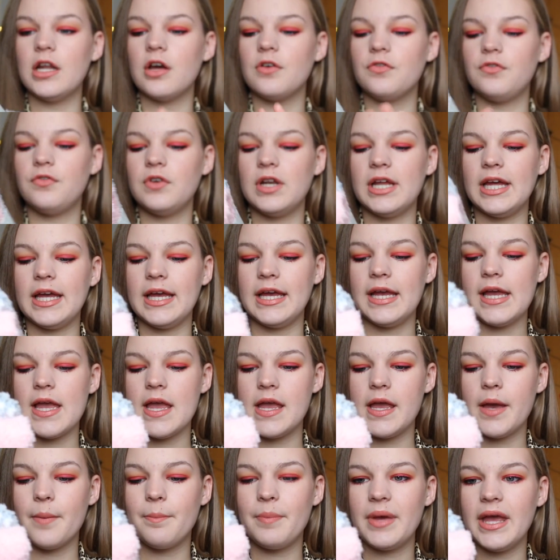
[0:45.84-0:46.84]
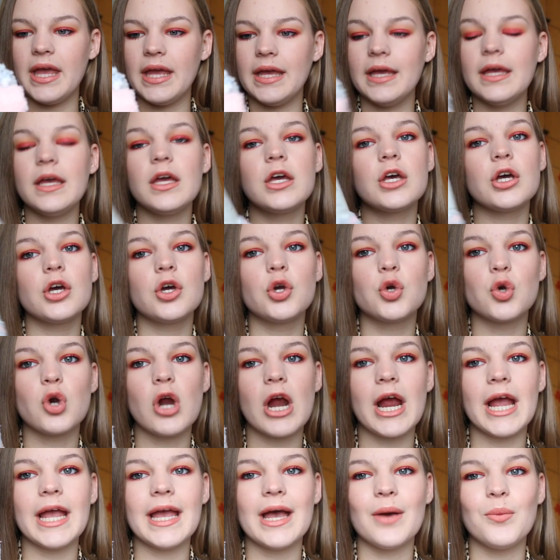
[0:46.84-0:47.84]
lovely pink,
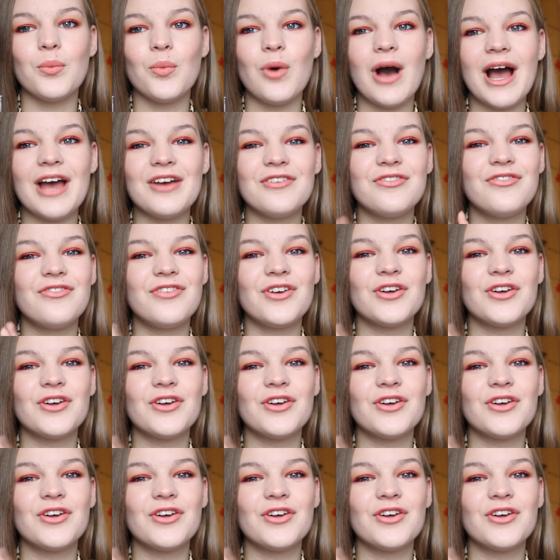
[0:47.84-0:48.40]
grey and white